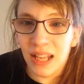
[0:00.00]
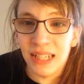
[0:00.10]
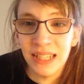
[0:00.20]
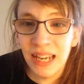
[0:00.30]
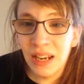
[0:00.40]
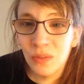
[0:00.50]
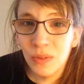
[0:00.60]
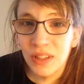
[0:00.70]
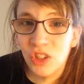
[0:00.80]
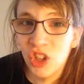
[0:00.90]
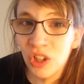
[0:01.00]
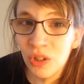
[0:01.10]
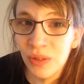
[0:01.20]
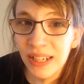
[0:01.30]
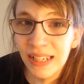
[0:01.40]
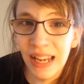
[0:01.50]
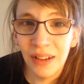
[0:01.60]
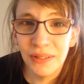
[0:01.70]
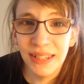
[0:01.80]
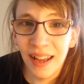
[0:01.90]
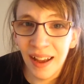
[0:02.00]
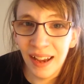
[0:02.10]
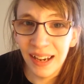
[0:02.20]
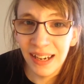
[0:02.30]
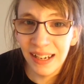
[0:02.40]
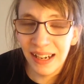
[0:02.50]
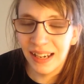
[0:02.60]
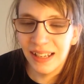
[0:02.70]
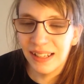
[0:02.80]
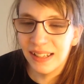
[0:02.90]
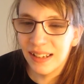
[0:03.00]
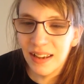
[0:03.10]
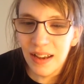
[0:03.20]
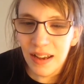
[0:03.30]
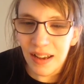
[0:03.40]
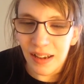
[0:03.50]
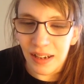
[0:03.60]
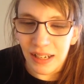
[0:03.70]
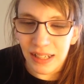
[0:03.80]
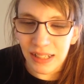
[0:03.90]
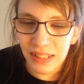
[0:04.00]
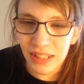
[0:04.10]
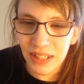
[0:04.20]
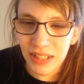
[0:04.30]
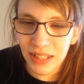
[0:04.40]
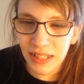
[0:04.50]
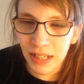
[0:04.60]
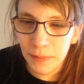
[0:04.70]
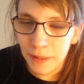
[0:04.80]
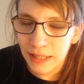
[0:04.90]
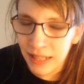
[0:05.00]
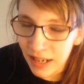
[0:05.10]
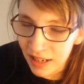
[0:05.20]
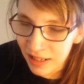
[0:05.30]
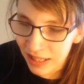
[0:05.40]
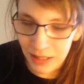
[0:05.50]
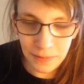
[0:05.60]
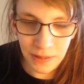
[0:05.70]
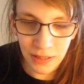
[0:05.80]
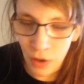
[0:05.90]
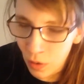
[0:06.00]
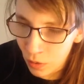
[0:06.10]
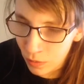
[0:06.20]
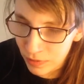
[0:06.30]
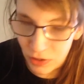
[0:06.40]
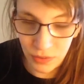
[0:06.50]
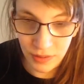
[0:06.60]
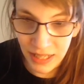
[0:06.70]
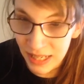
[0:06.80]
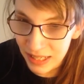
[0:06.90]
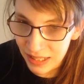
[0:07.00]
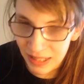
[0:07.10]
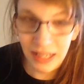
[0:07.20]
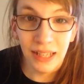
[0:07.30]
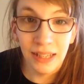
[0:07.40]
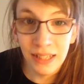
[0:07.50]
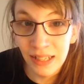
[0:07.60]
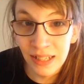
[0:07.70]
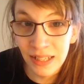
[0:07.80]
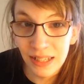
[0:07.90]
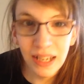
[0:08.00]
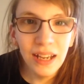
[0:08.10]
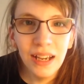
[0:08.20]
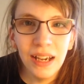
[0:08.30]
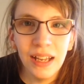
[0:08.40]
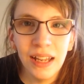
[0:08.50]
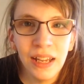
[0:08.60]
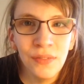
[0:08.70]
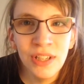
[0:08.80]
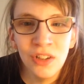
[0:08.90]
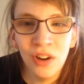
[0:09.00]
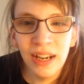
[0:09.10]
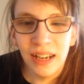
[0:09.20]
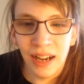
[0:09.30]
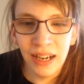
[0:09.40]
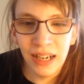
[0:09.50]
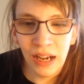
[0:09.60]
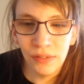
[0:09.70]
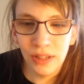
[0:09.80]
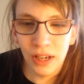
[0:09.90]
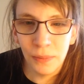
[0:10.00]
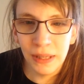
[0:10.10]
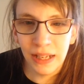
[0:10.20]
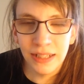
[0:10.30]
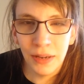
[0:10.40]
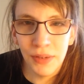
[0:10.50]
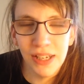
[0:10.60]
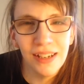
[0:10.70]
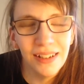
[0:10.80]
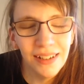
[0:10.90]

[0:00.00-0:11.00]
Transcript: stand with the children outside and just take the bus there, take the bus home, do this and this. Like, if I start at 9, I have to get up at like 7.